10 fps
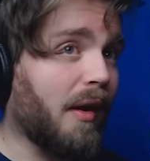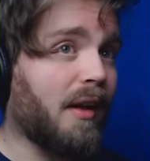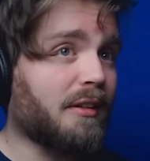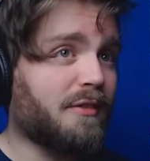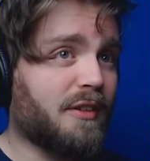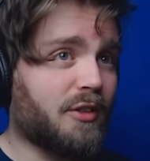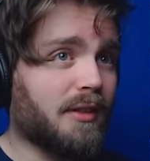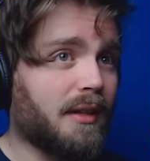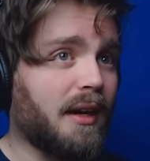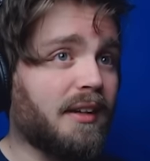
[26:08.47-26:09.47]
about ice
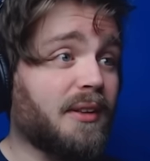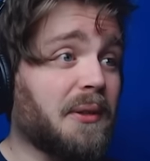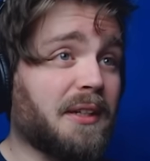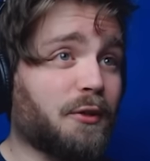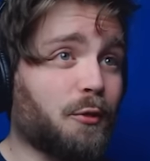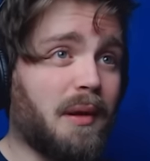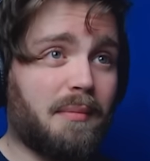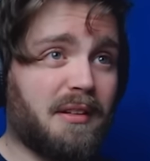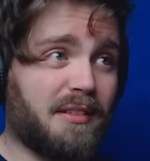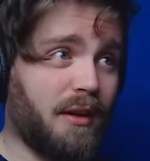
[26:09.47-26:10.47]
fishing. I can learn it all
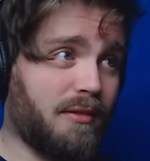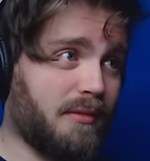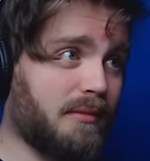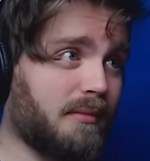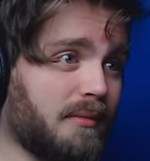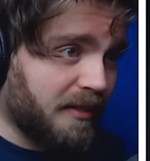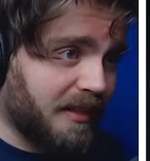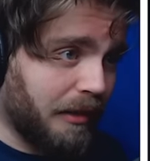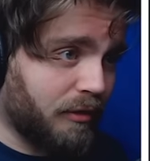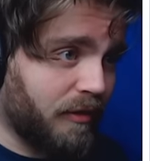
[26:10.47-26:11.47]
by myself.
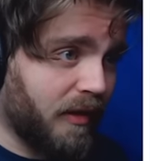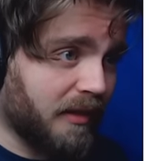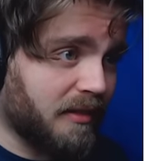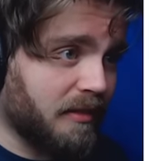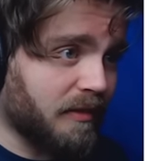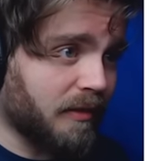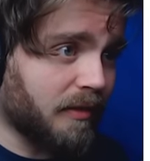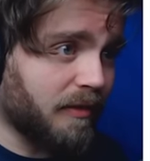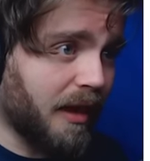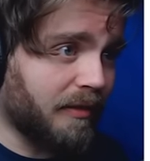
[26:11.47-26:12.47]
Sacrifices for
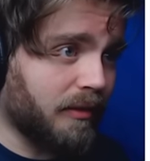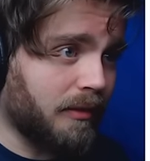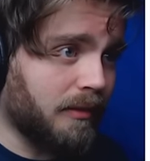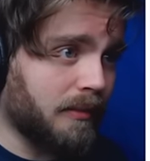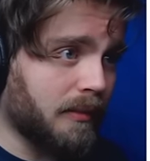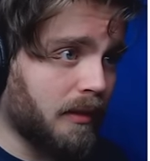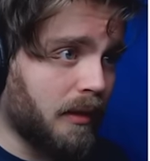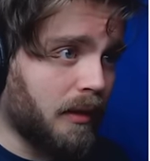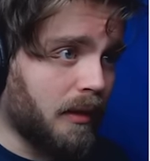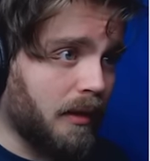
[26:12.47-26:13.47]
survival.
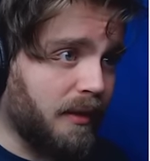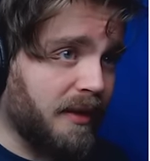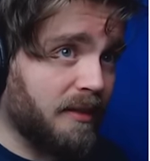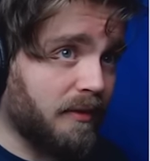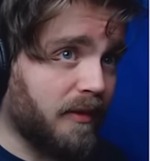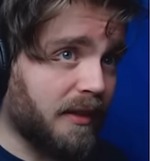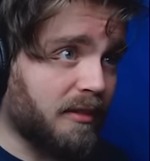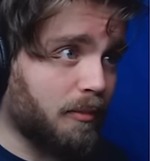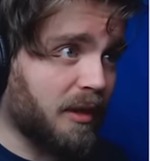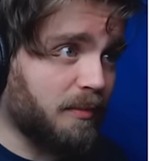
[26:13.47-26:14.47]
These are
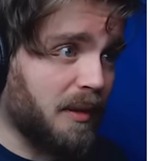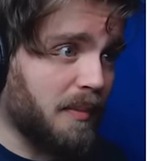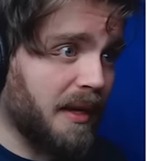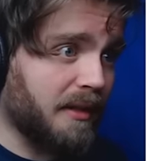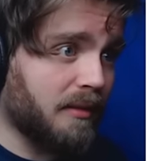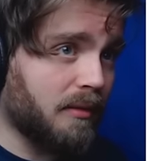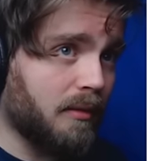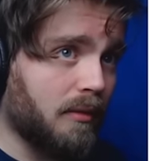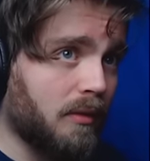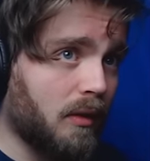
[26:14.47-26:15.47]
things that must be made.
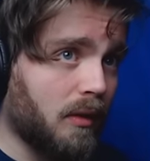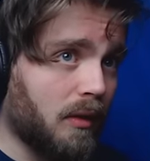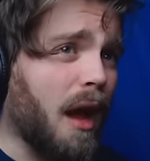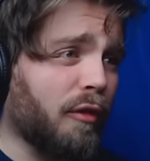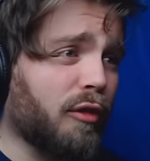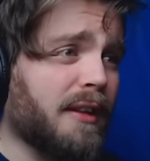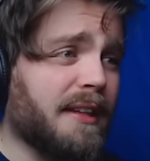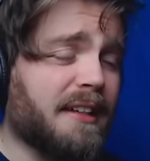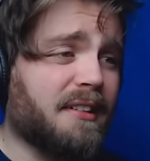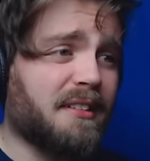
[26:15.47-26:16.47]
I
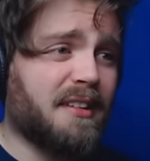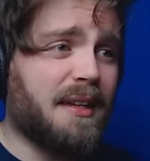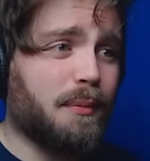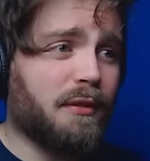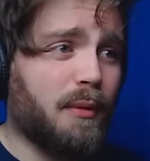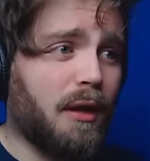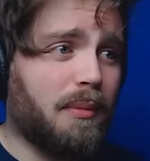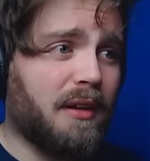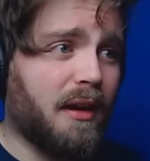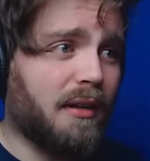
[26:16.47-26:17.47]
really need to sleep as well,
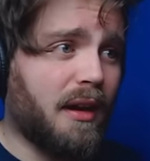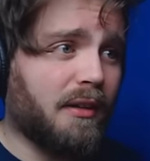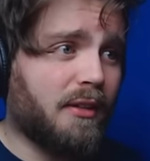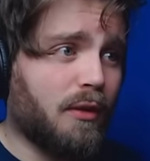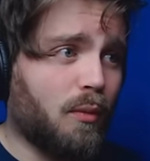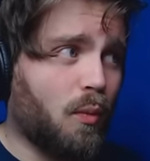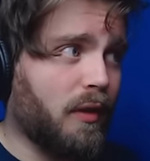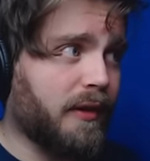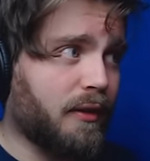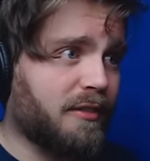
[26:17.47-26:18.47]
but I don't
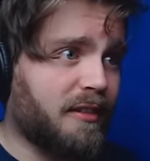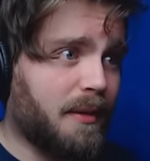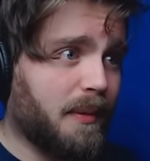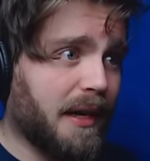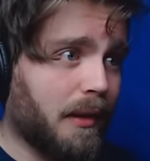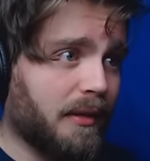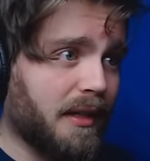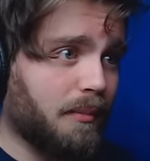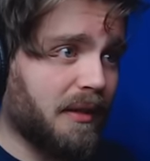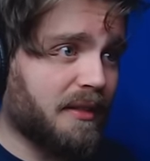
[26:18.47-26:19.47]
want to go sleeping out
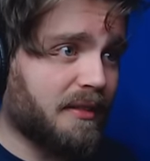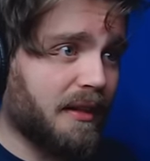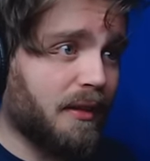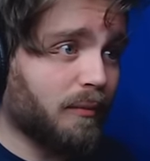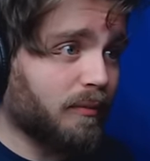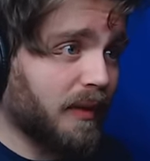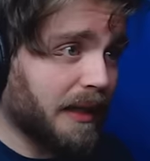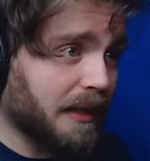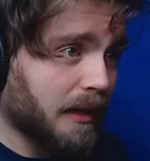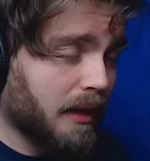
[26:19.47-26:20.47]
here because I don't
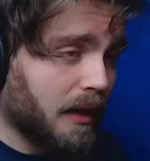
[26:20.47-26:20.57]
think